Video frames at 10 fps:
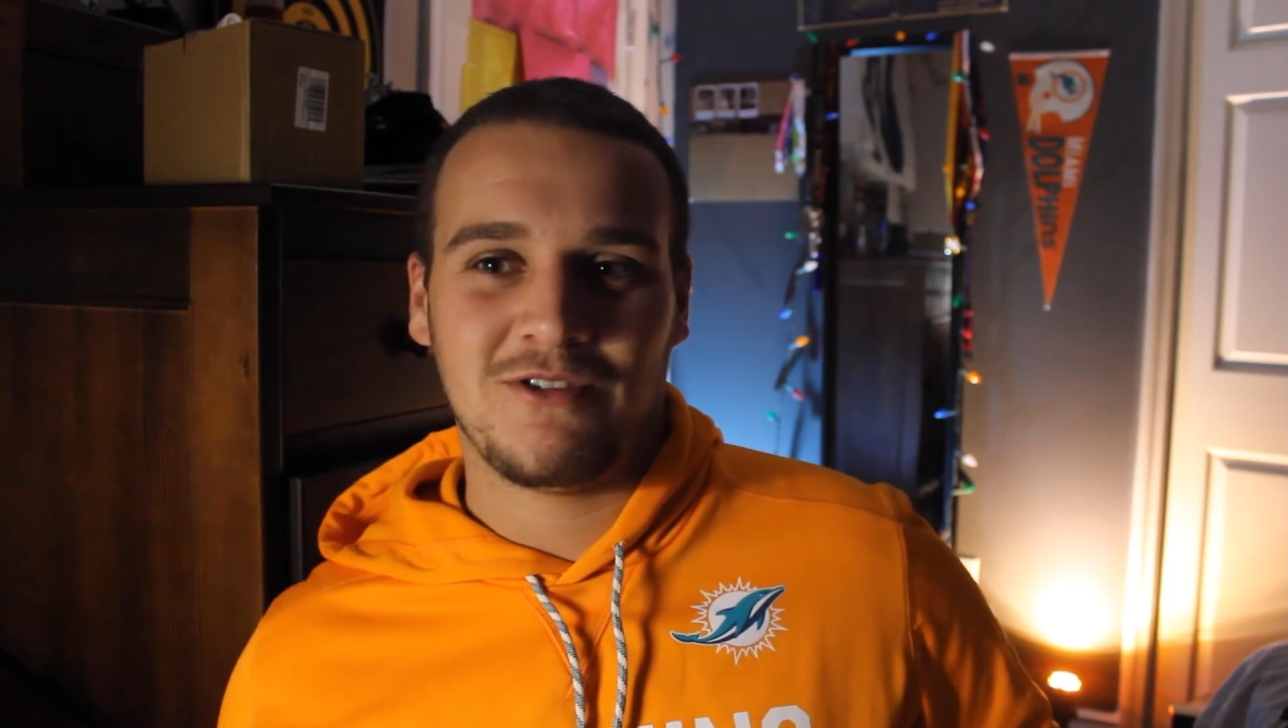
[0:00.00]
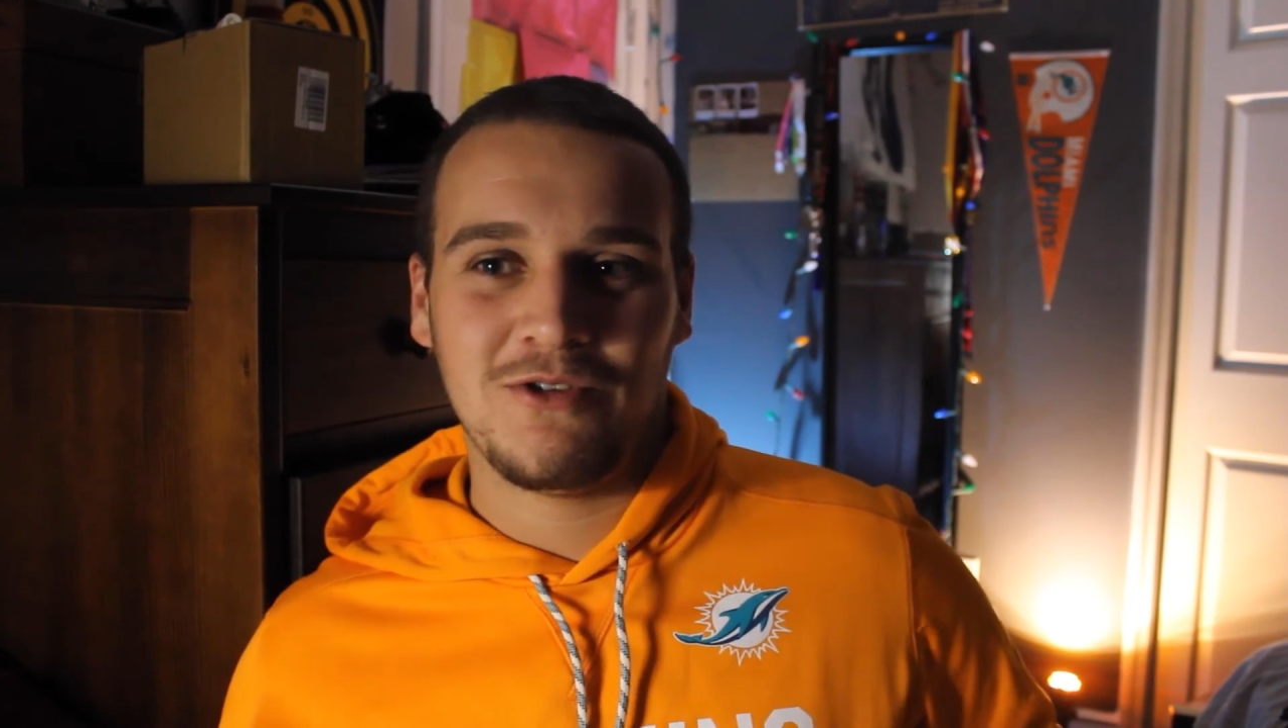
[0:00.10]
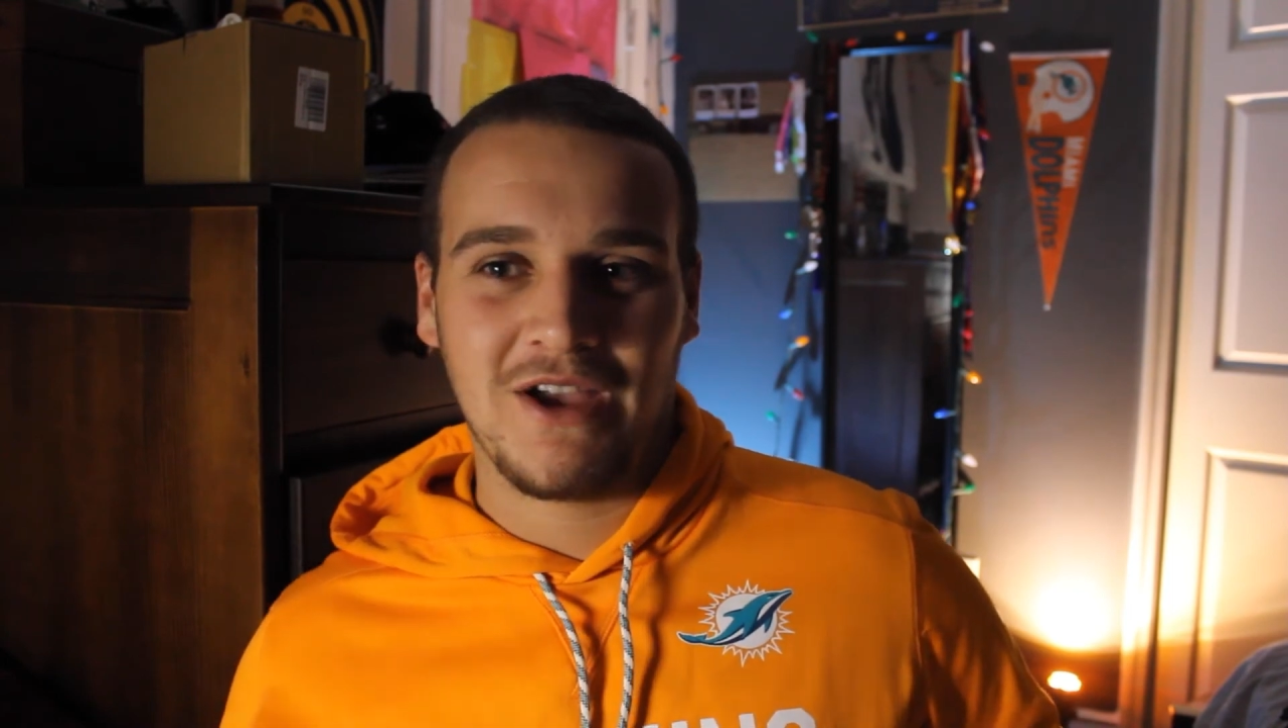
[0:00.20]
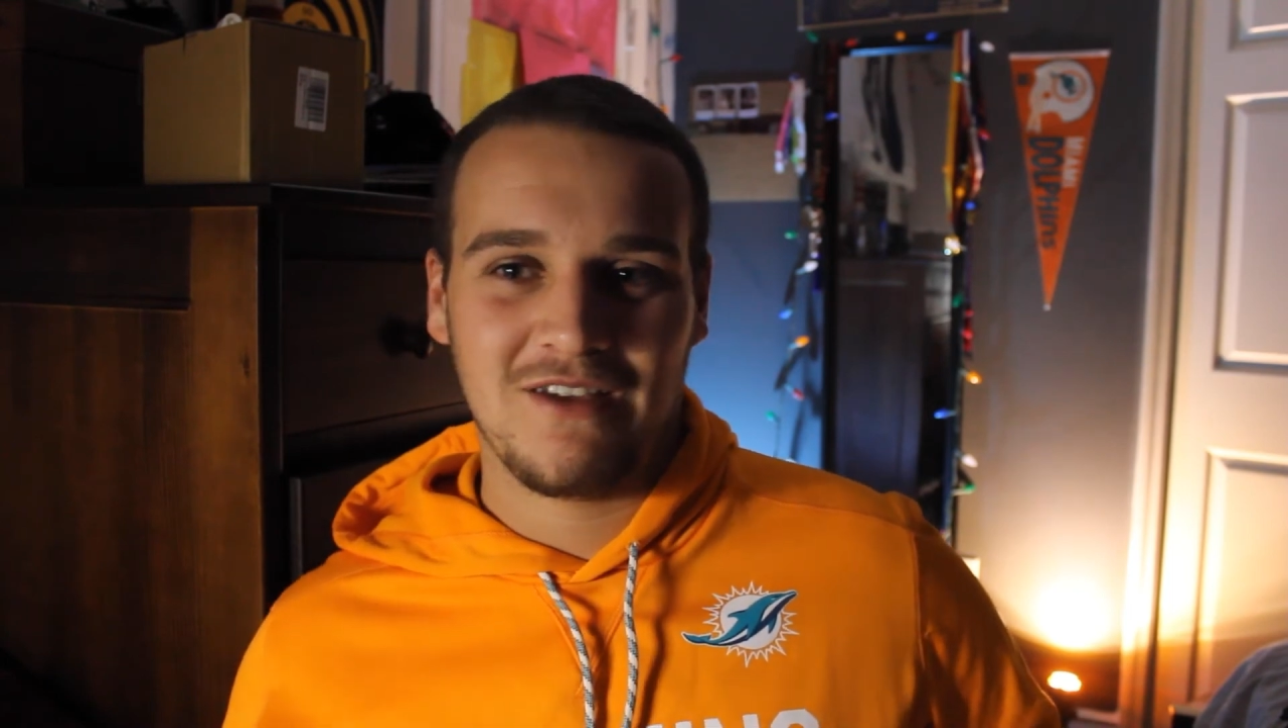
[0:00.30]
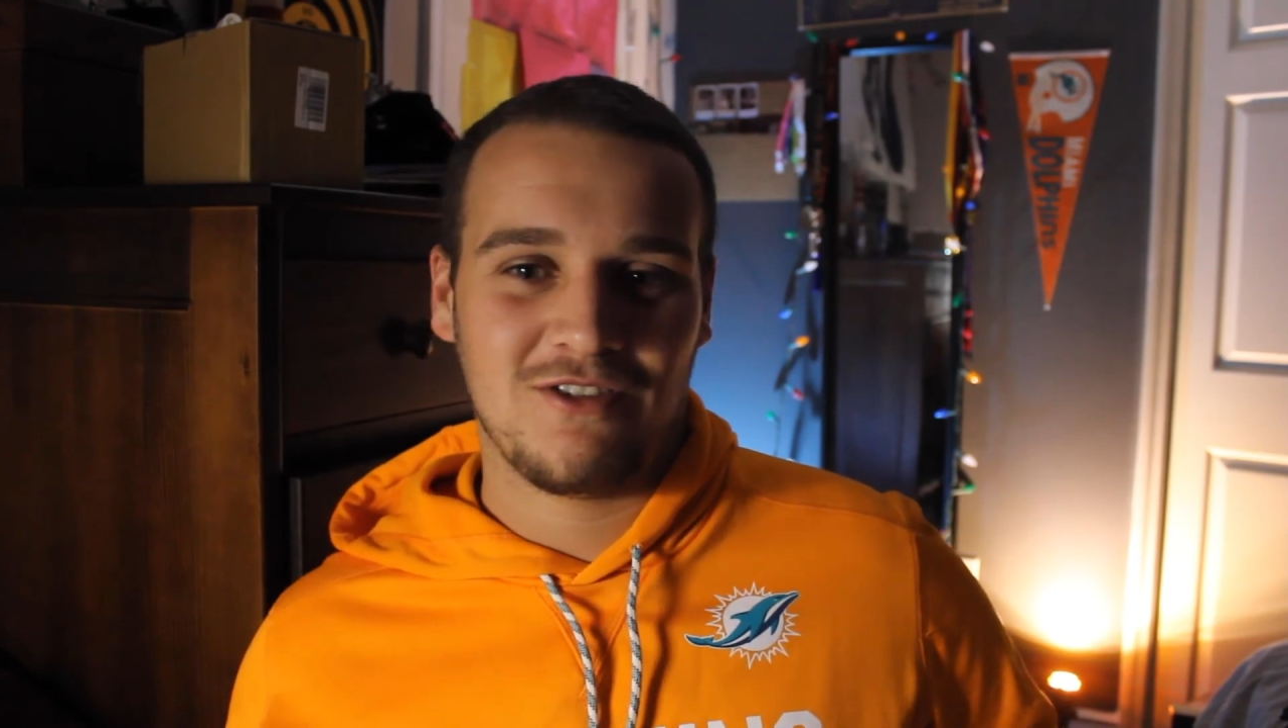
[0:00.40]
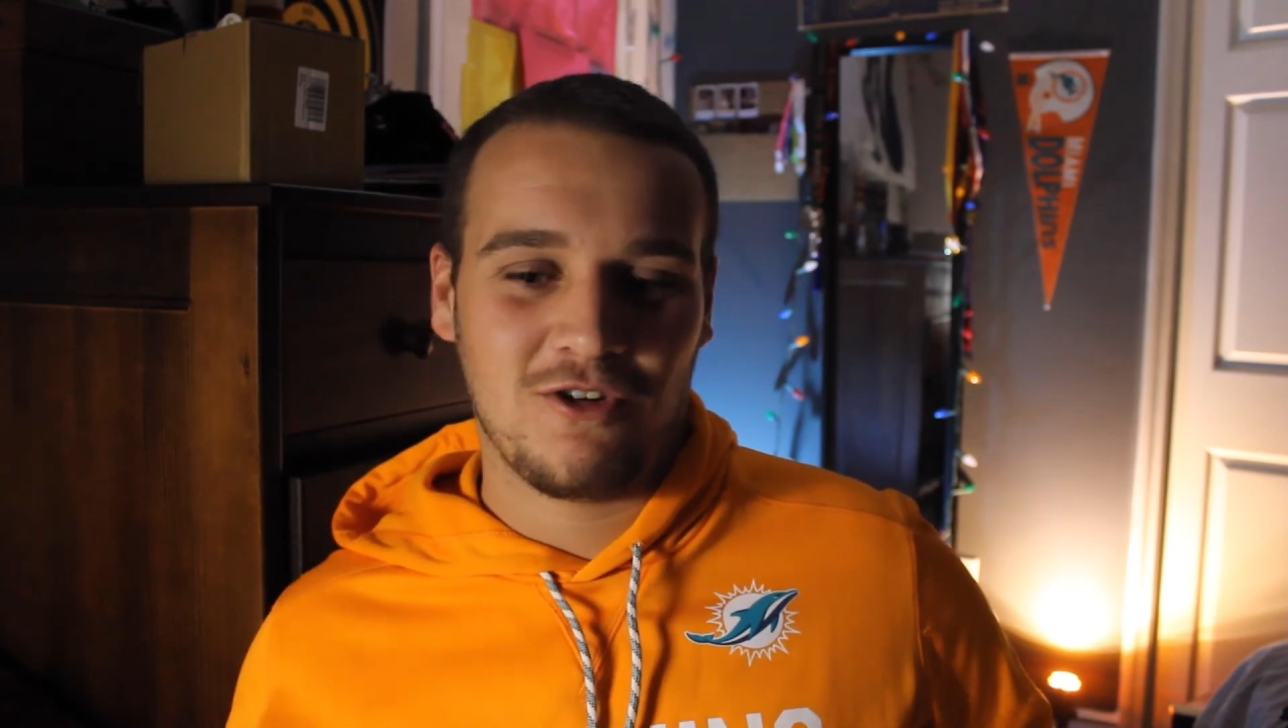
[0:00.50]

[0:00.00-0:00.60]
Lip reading: two guys